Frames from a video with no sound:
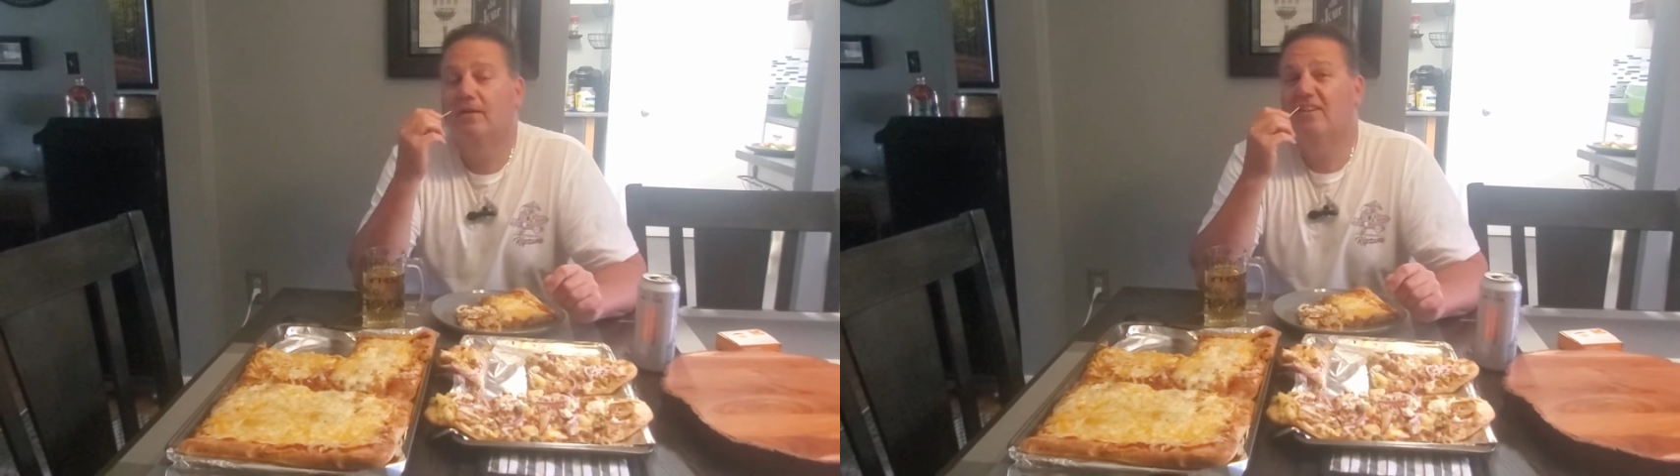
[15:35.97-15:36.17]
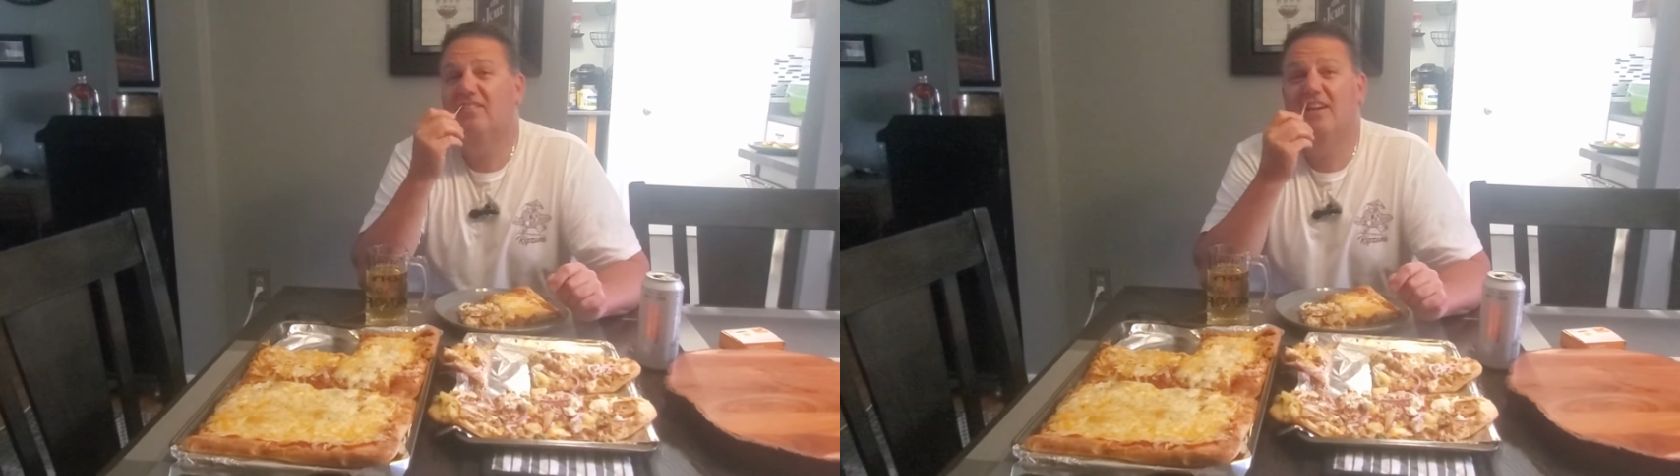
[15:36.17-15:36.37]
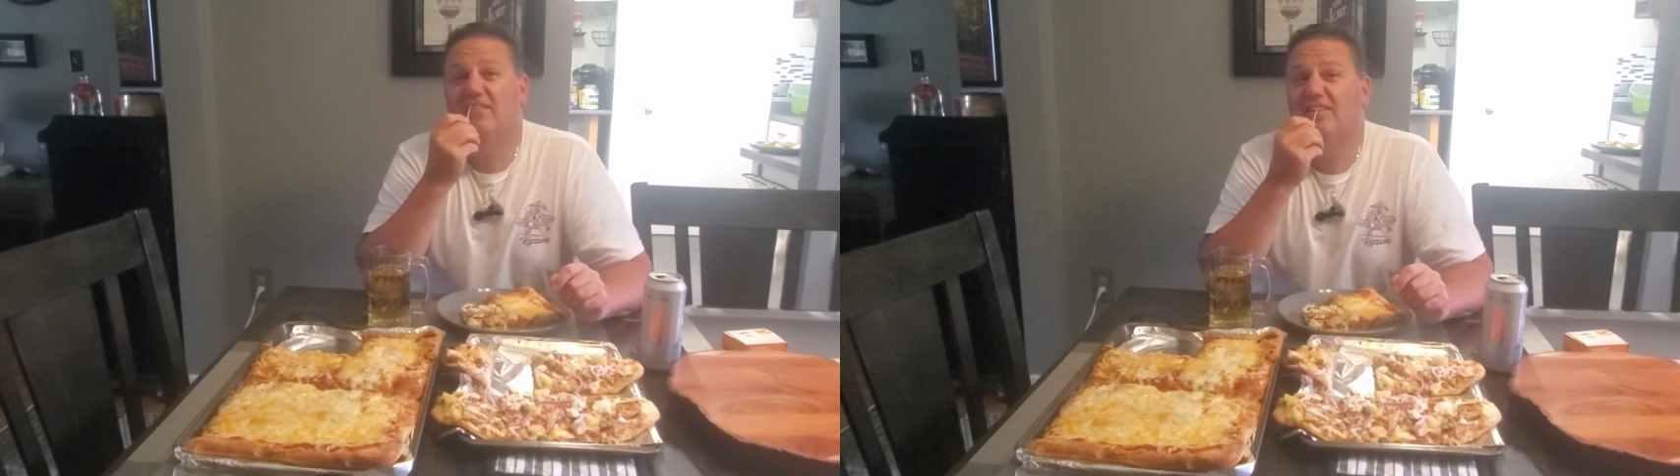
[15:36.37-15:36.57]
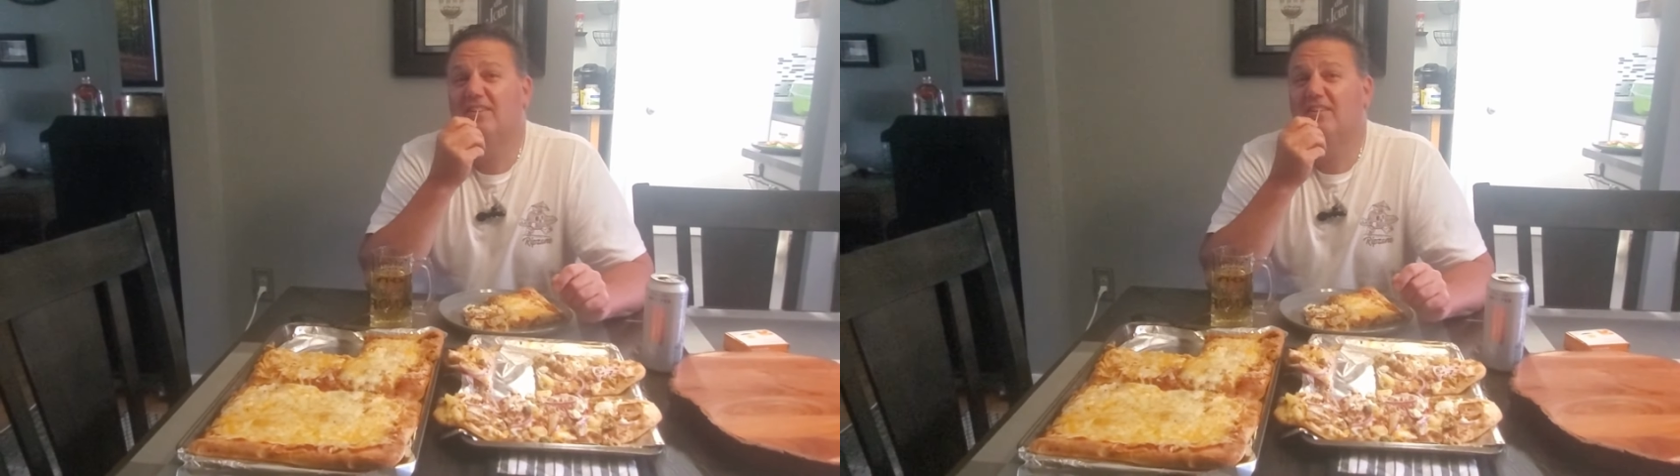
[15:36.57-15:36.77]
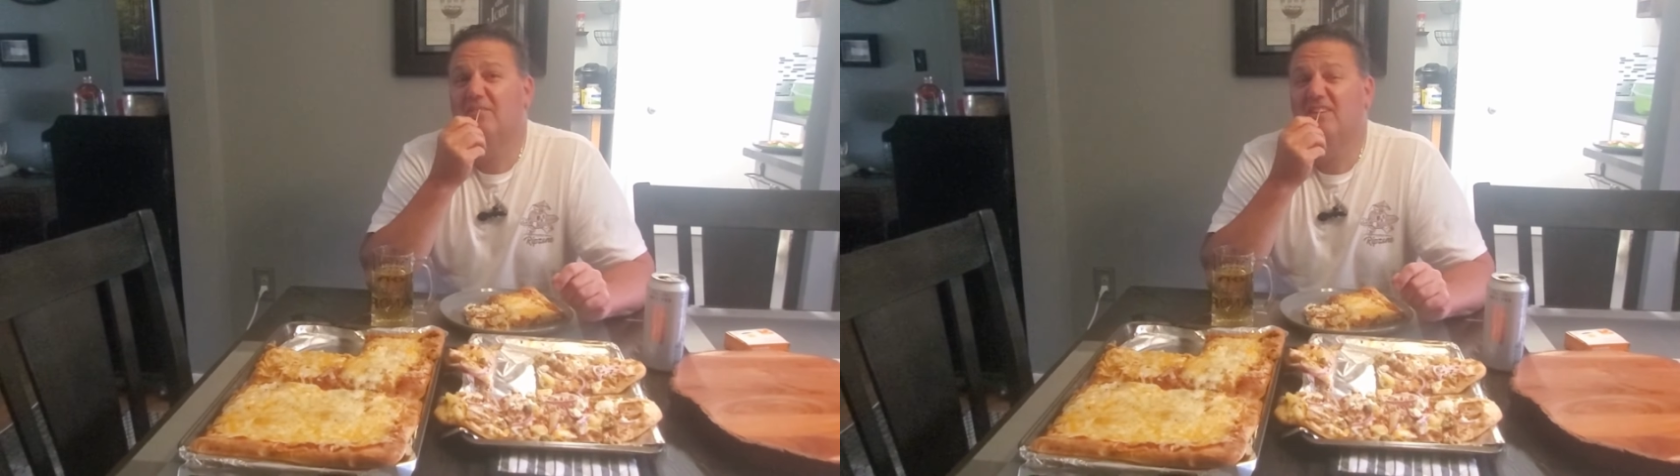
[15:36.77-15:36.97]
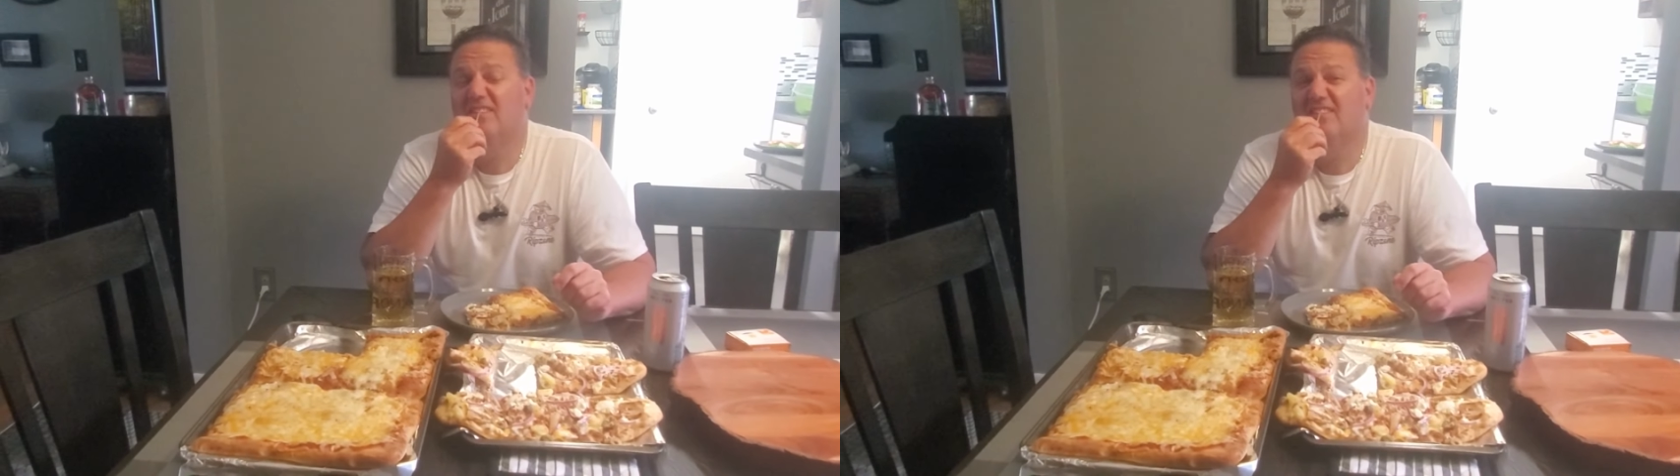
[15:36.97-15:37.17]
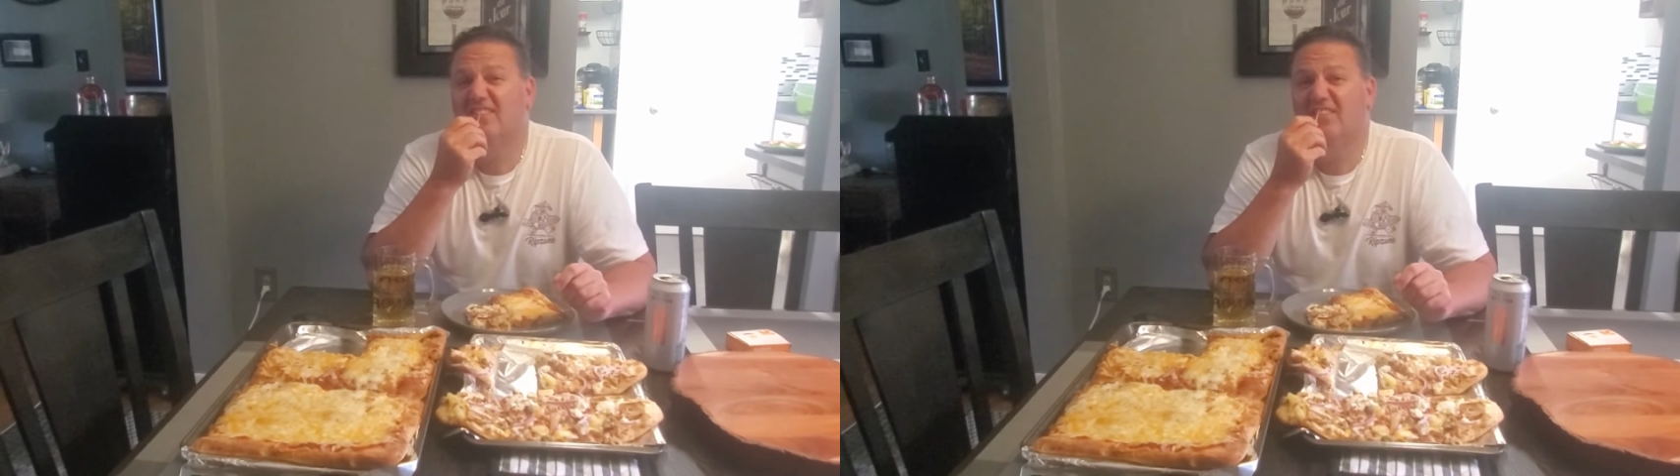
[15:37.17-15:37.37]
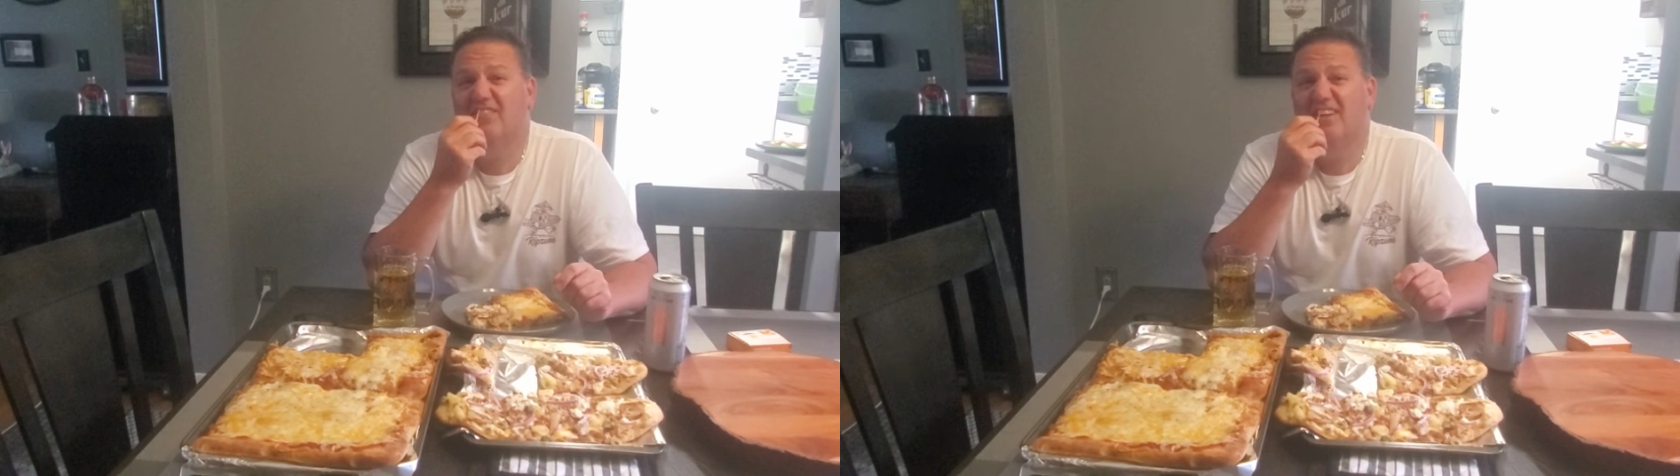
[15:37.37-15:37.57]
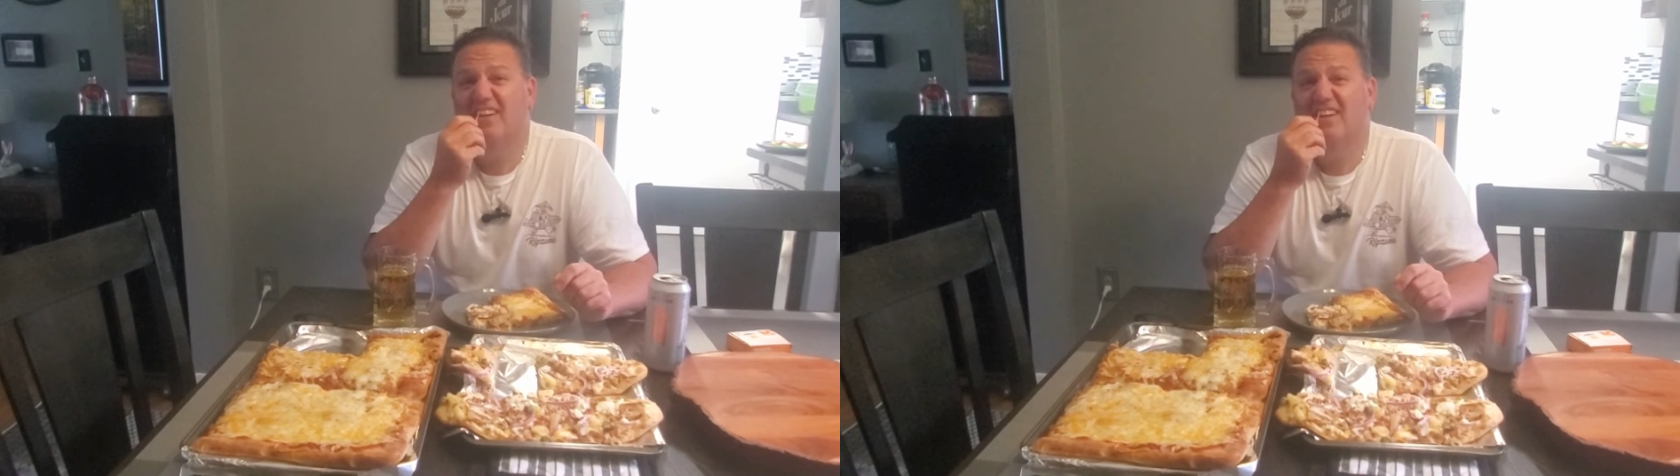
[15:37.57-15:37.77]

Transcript: is have little pieces of